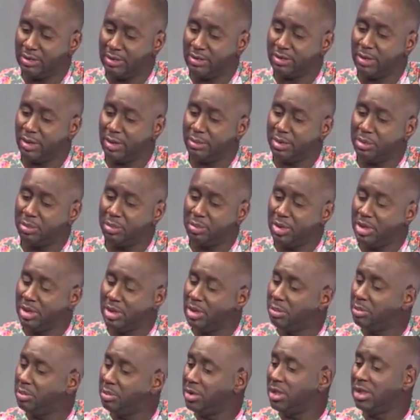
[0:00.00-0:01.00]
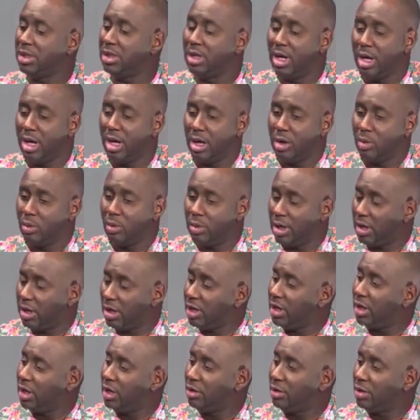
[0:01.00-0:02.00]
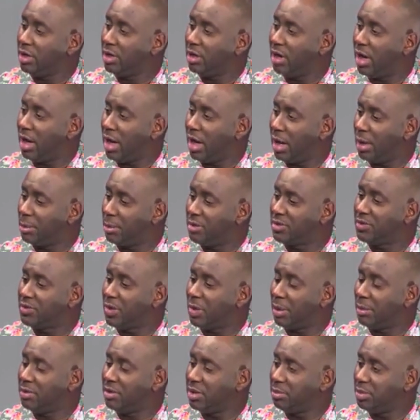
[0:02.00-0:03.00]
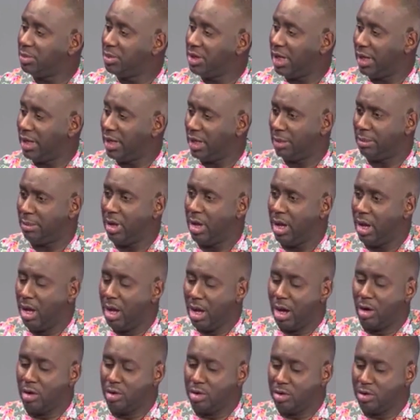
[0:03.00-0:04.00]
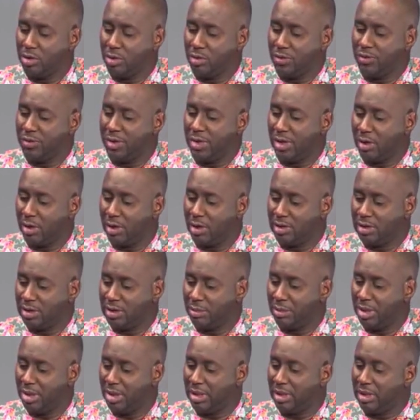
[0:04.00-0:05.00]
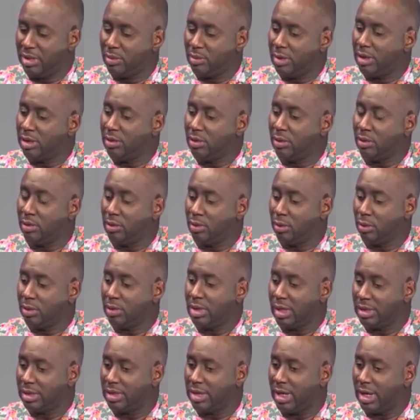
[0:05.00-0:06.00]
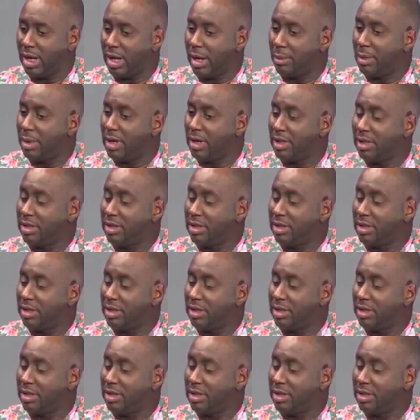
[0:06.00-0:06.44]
from the PDP. We're hearing um, from the PNM. How do you feel ultimately when you look at um, the